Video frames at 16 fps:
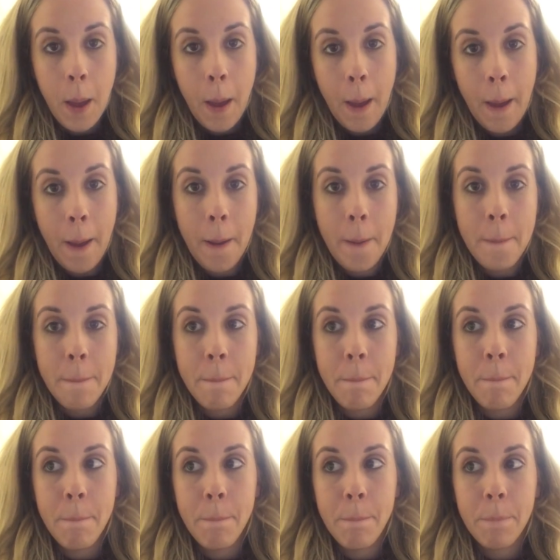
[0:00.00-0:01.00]

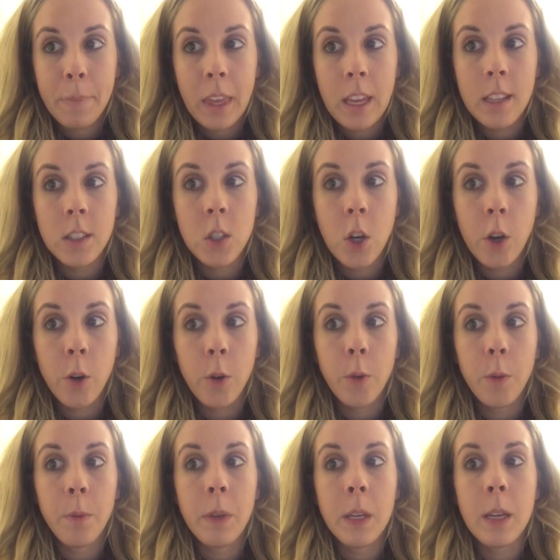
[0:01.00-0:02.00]
And
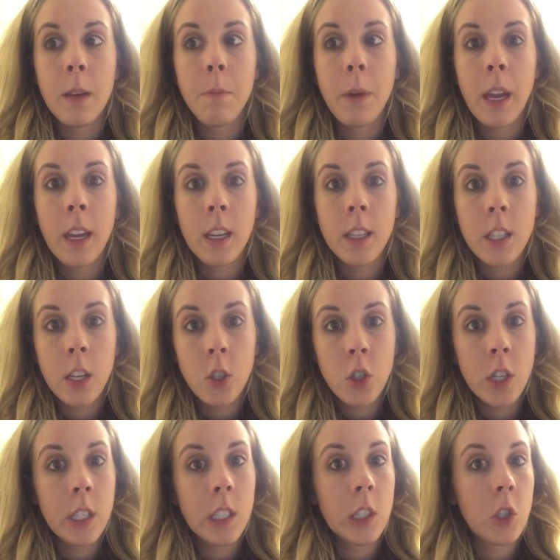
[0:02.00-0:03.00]
so be paying
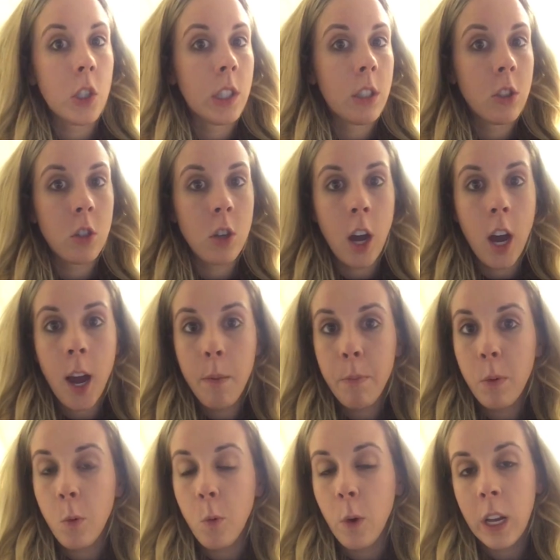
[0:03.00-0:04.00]
attention, just
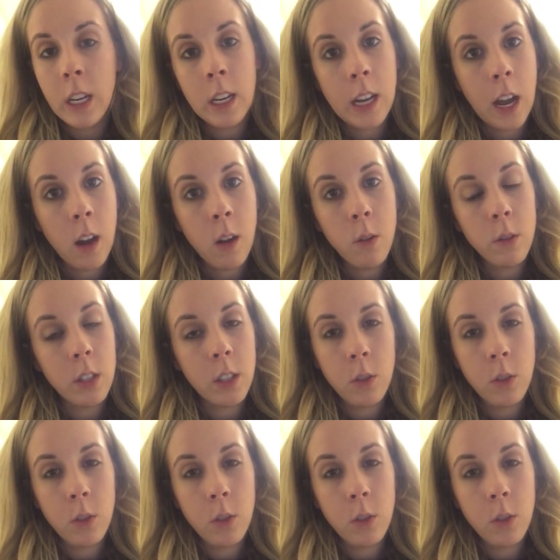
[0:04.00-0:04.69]
stop, wait it out.